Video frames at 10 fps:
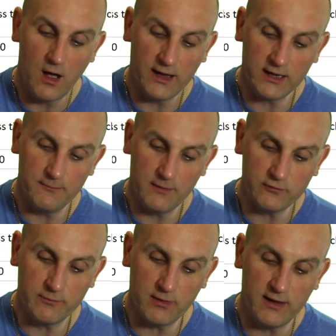I'm going to
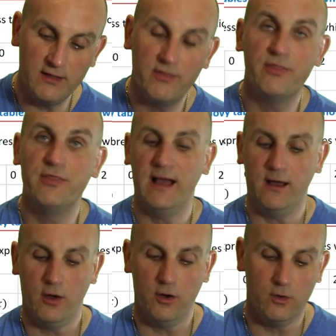multiply
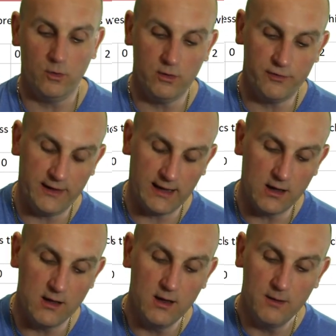that whole
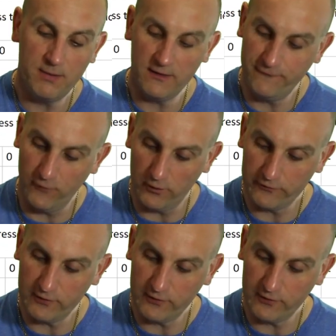thing by four.